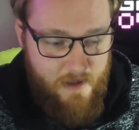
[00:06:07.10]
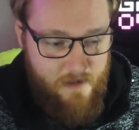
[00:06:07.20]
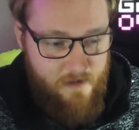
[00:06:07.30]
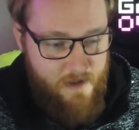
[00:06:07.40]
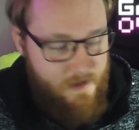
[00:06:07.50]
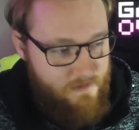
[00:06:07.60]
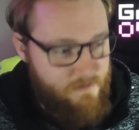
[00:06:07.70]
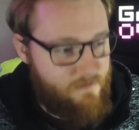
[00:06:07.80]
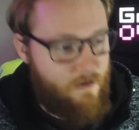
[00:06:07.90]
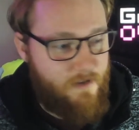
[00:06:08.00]
it,
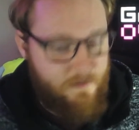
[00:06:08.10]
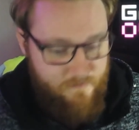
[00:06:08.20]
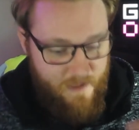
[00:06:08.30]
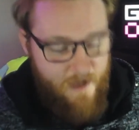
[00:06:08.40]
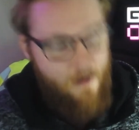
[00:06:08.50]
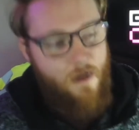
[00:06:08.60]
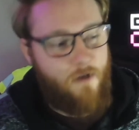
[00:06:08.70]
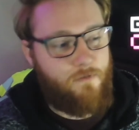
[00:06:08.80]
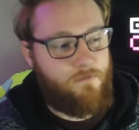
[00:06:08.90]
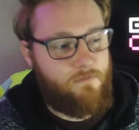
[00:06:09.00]
like, that
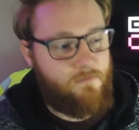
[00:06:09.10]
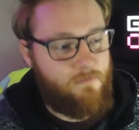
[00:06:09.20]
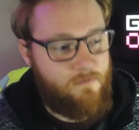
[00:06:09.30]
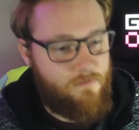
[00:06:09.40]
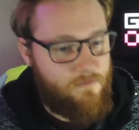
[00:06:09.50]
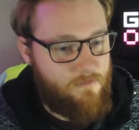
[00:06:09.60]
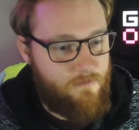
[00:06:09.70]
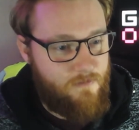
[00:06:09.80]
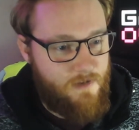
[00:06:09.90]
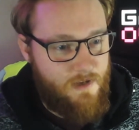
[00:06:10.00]
alone
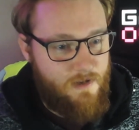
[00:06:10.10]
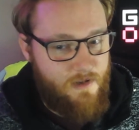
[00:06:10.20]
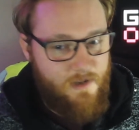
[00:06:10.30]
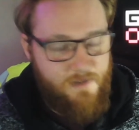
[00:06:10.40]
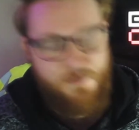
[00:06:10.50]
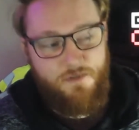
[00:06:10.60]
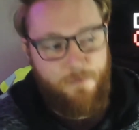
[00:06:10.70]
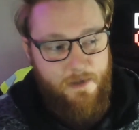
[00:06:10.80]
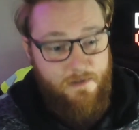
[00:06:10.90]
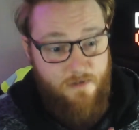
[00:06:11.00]
in 2
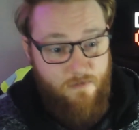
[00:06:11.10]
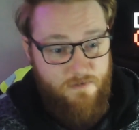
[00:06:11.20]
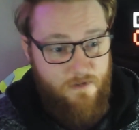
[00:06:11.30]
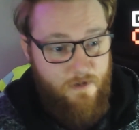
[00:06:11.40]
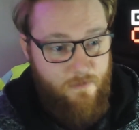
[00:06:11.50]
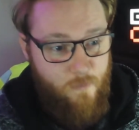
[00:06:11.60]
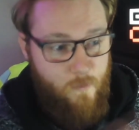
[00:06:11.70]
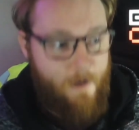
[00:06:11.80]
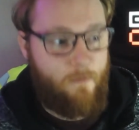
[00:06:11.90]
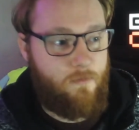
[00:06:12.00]
weeks, I was like,
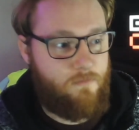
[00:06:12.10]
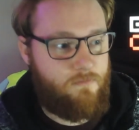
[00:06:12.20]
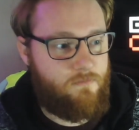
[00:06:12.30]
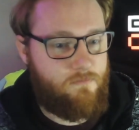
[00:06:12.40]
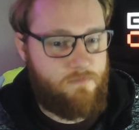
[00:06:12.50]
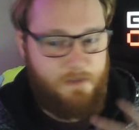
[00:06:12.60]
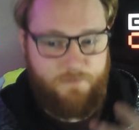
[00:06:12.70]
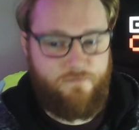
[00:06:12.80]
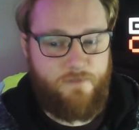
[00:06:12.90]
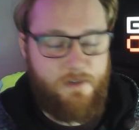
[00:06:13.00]
wow, that's
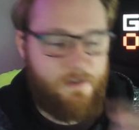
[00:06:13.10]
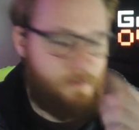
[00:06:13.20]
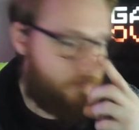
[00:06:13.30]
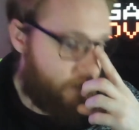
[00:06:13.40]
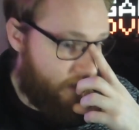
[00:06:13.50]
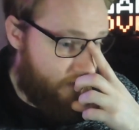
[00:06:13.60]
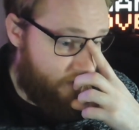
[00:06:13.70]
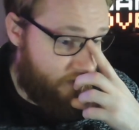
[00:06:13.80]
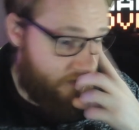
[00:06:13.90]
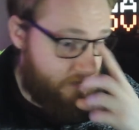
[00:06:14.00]
really good. The
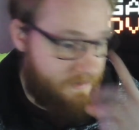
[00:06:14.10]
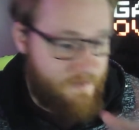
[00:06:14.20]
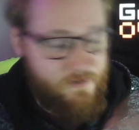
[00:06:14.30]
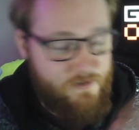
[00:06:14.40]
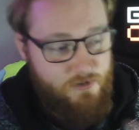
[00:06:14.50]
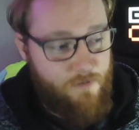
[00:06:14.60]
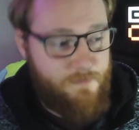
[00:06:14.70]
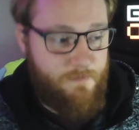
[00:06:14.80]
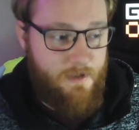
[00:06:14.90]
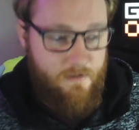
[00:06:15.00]
only thing that stopped
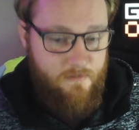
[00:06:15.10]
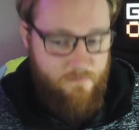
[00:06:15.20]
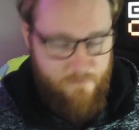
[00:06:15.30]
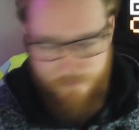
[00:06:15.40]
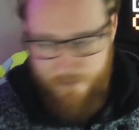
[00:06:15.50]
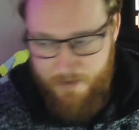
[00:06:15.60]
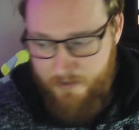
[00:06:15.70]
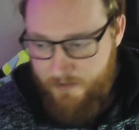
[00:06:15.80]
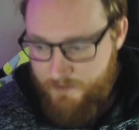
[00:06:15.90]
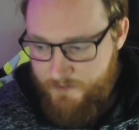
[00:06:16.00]
me at the minute
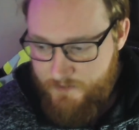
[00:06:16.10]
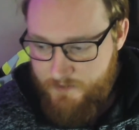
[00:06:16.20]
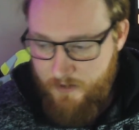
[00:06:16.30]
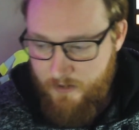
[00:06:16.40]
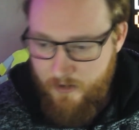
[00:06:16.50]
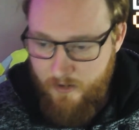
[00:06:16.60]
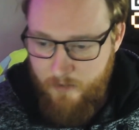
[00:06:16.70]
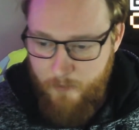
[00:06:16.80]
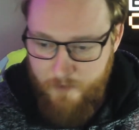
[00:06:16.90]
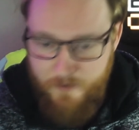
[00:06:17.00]
is my
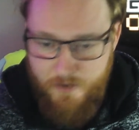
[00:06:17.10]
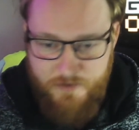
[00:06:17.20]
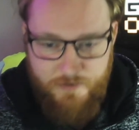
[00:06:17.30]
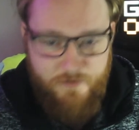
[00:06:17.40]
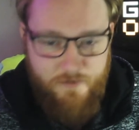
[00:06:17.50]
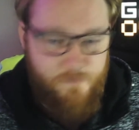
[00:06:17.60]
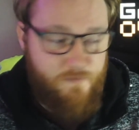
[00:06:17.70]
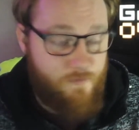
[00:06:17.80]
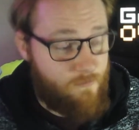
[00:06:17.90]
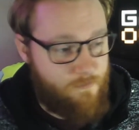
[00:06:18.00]
first 2 streams were
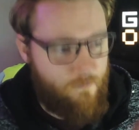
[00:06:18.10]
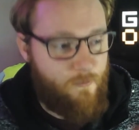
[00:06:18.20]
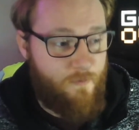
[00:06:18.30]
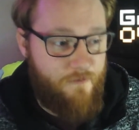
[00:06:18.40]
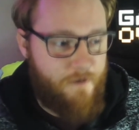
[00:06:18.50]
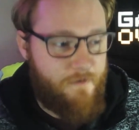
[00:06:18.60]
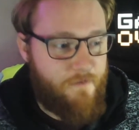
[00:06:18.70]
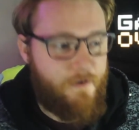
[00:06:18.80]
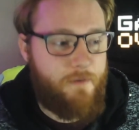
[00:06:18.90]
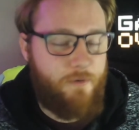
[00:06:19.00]
very,
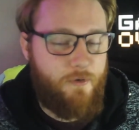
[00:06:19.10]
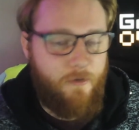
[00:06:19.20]
very poor.